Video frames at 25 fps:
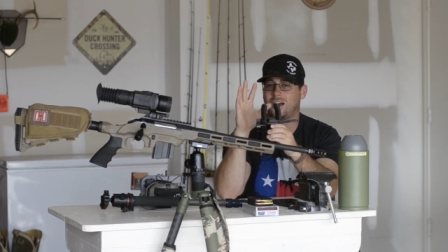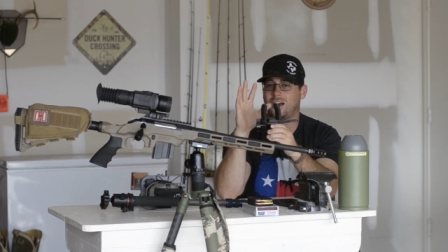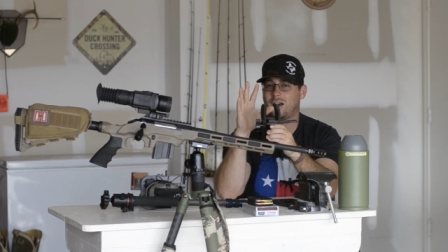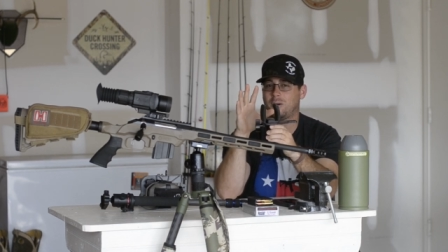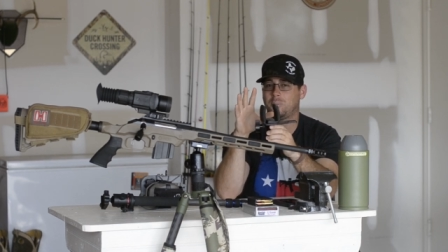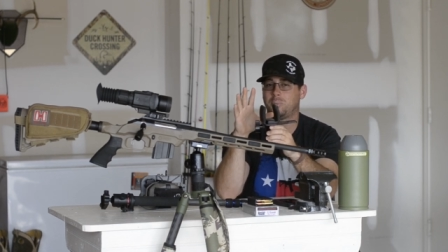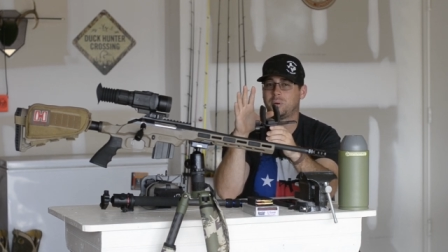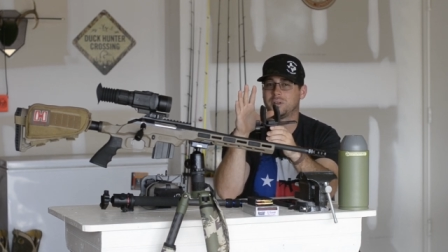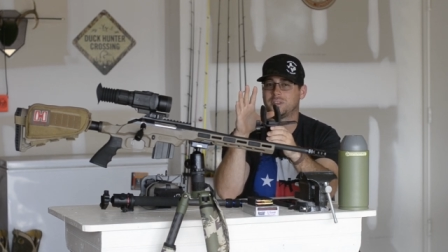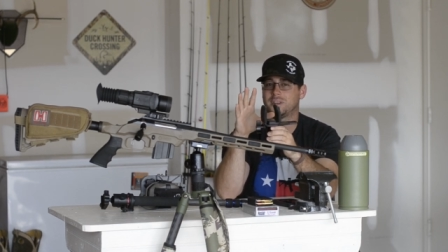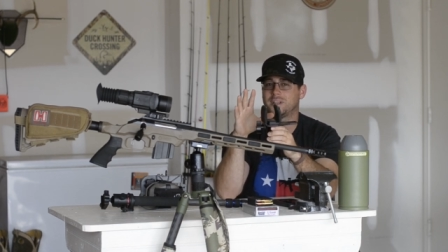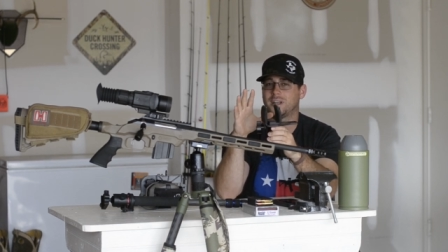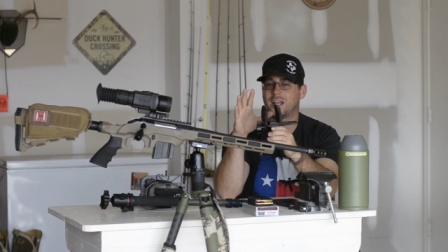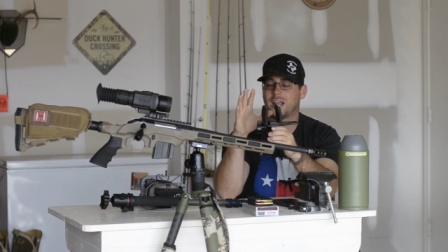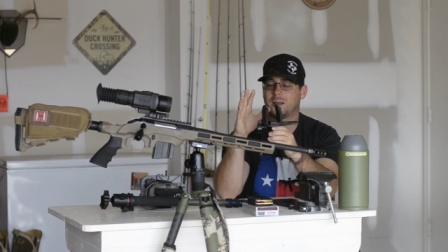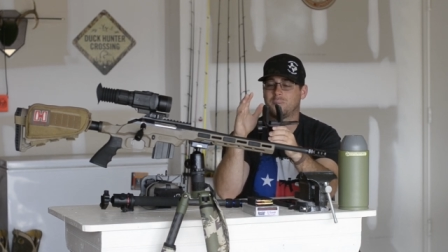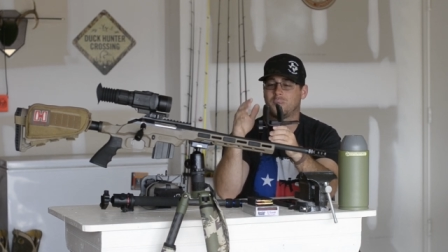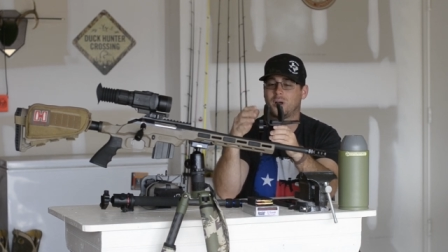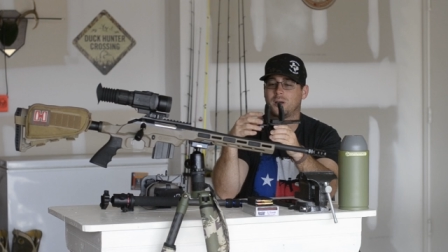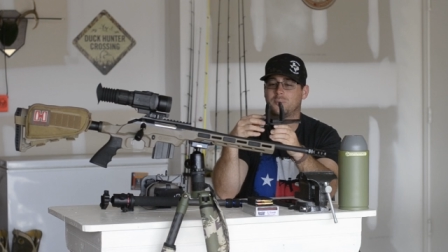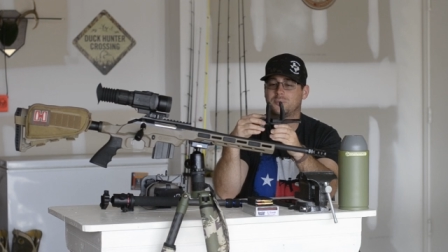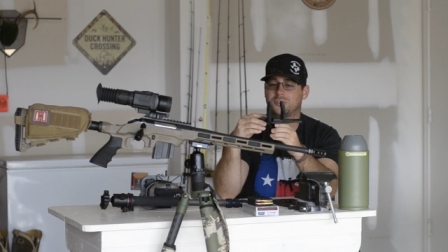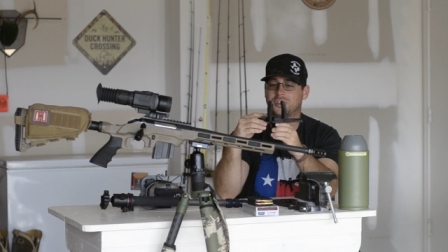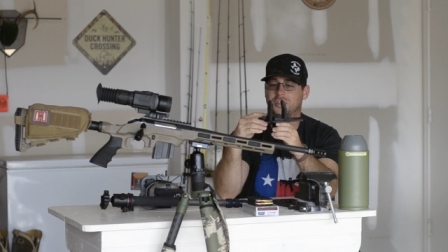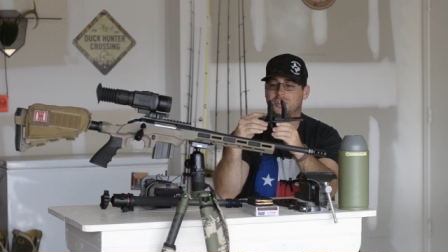I'll, uh,
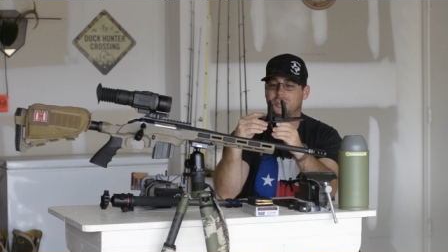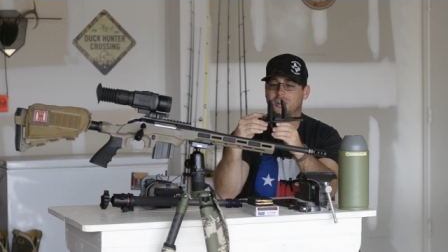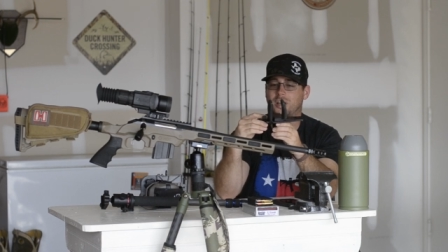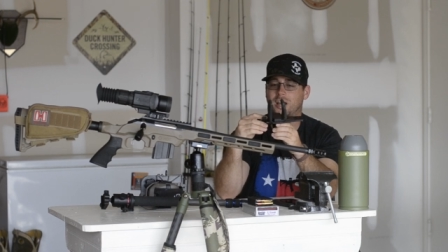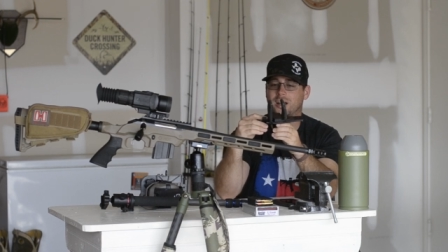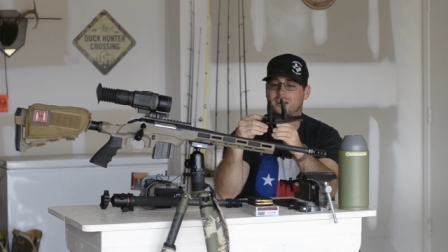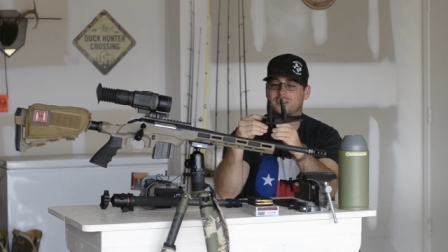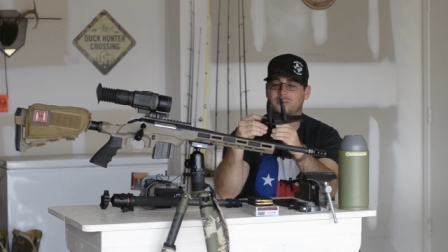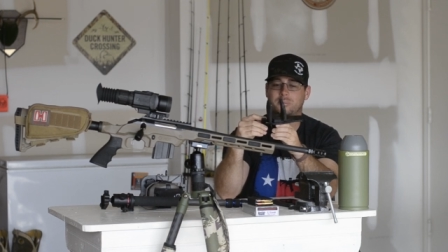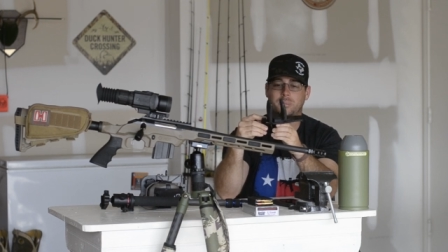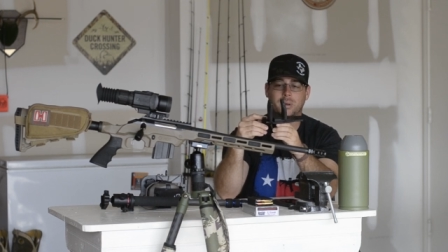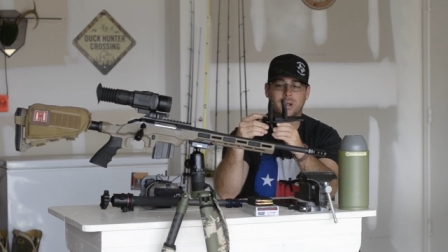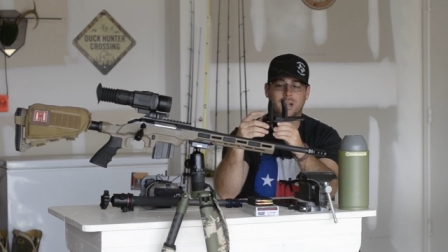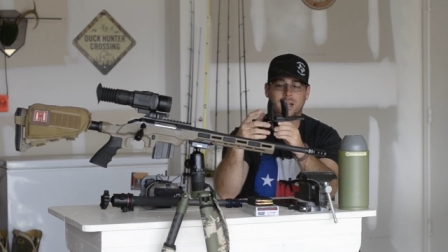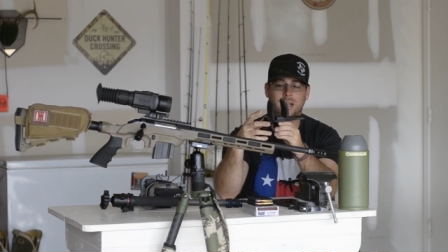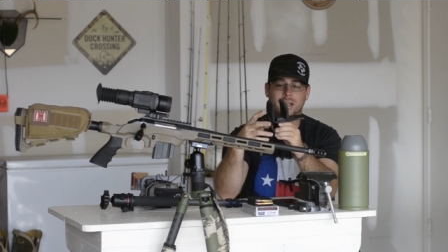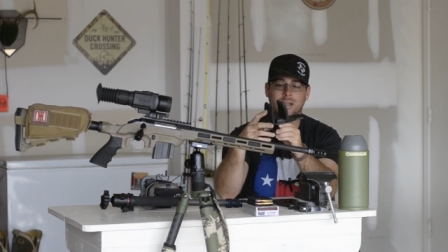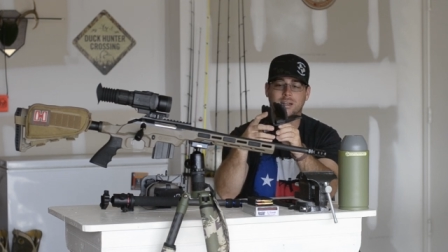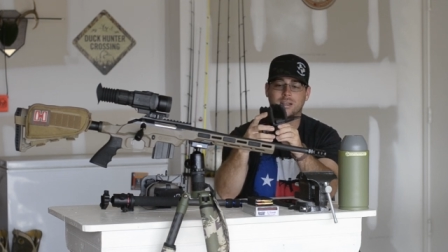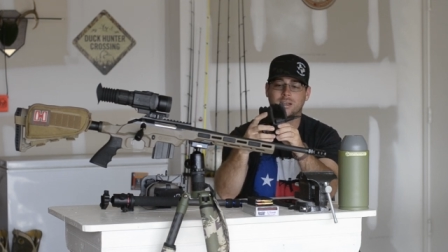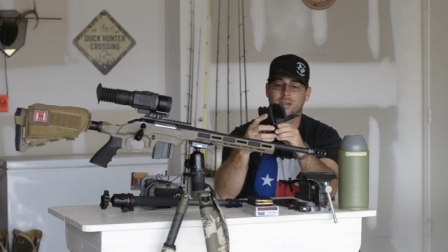I'll put the name up so you know how